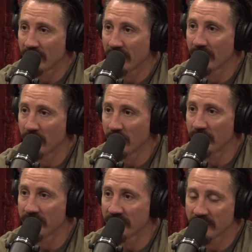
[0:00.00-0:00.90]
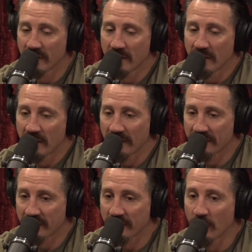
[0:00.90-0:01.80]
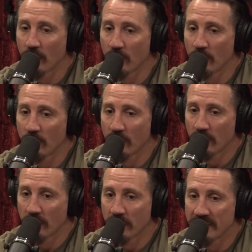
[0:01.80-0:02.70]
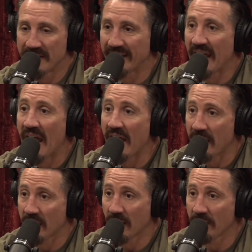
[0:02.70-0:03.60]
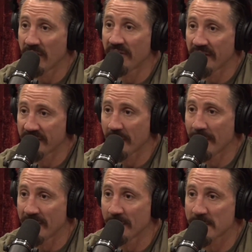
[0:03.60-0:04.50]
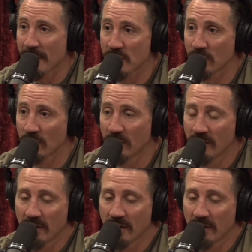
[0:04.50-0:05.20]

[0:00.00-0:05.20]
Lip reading: It was a slow decay of the things that made them special.